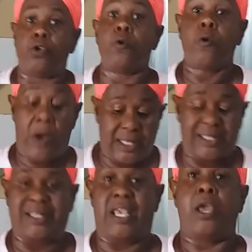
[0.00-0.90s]
you will
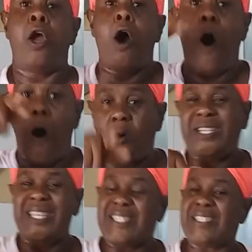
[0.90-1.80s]
see how
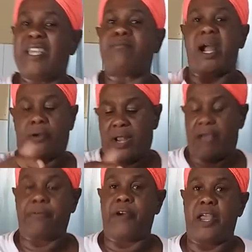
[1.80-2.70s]
this tin mackerel
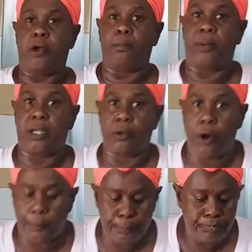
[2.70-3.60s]
and fried dumpling
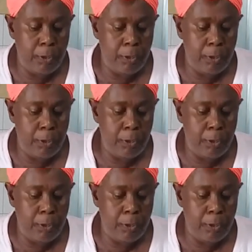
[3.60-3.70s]
go.